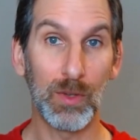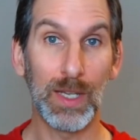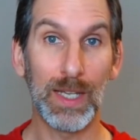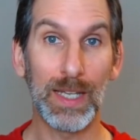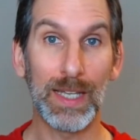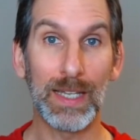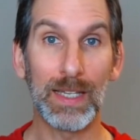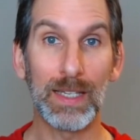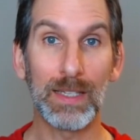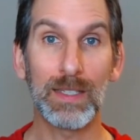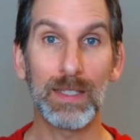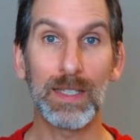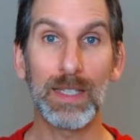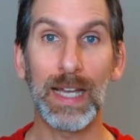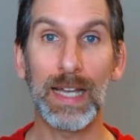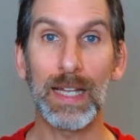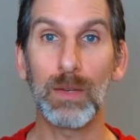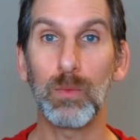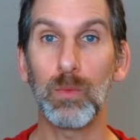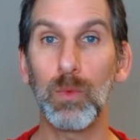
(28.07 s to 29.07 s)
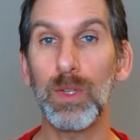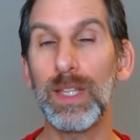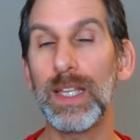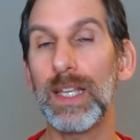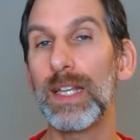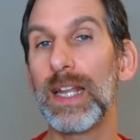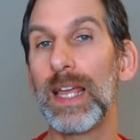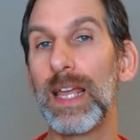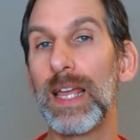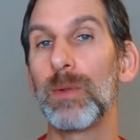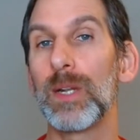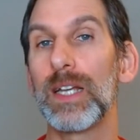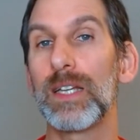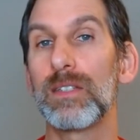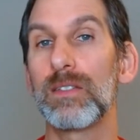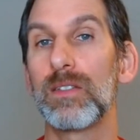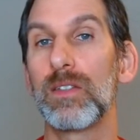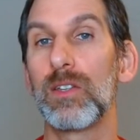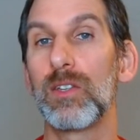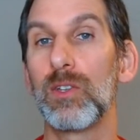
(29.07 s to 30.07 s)
is that what they enable us
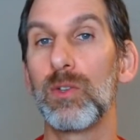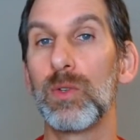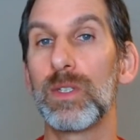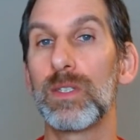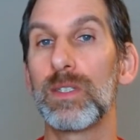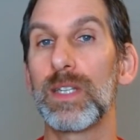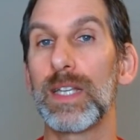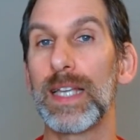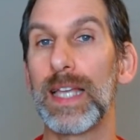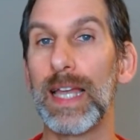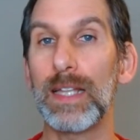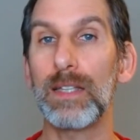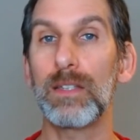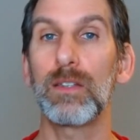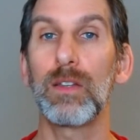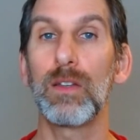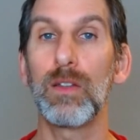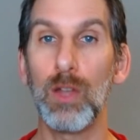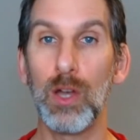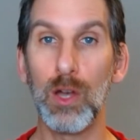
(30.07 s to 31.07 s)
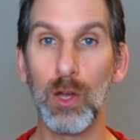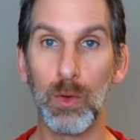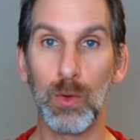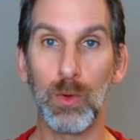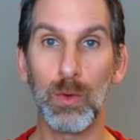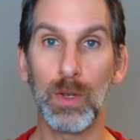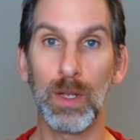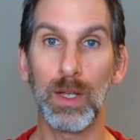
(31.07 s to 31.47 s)
to do is to get to know